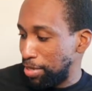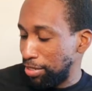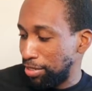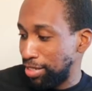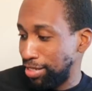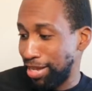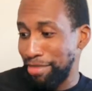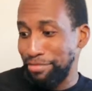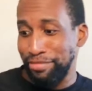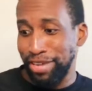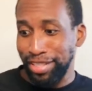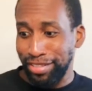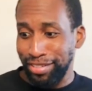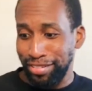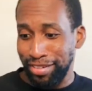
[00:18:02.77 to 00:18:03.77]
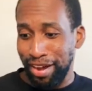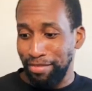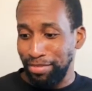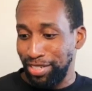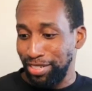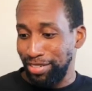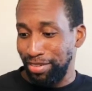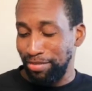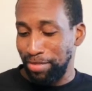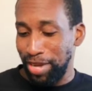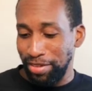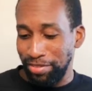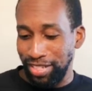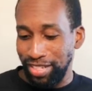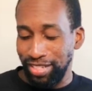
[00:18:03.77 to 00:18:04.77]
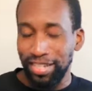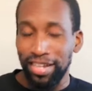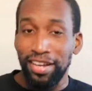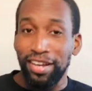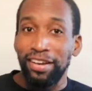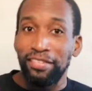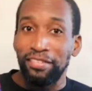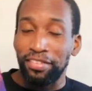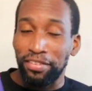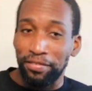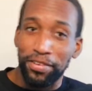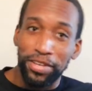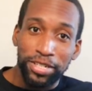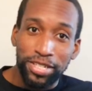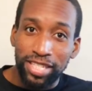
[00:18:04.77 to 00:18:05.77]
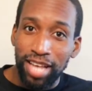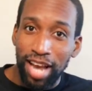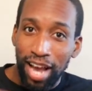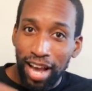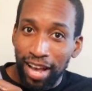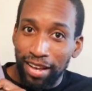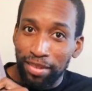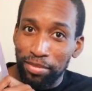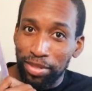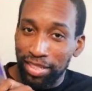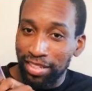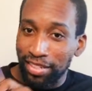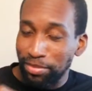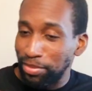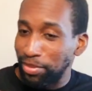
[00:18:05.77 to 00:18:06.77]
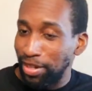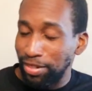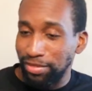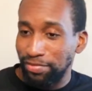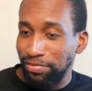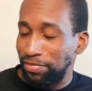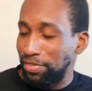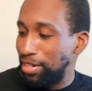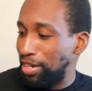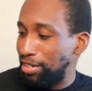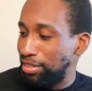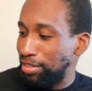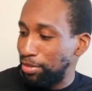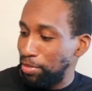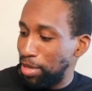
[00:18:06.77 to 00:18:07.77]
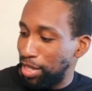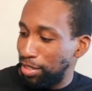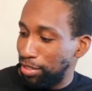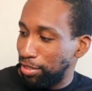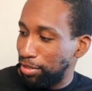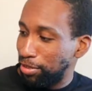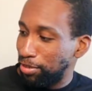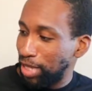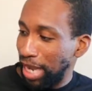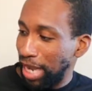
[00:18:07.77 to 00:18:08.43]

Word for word: about this. I read the synopsis about this for the first time a little a, for a little while ago,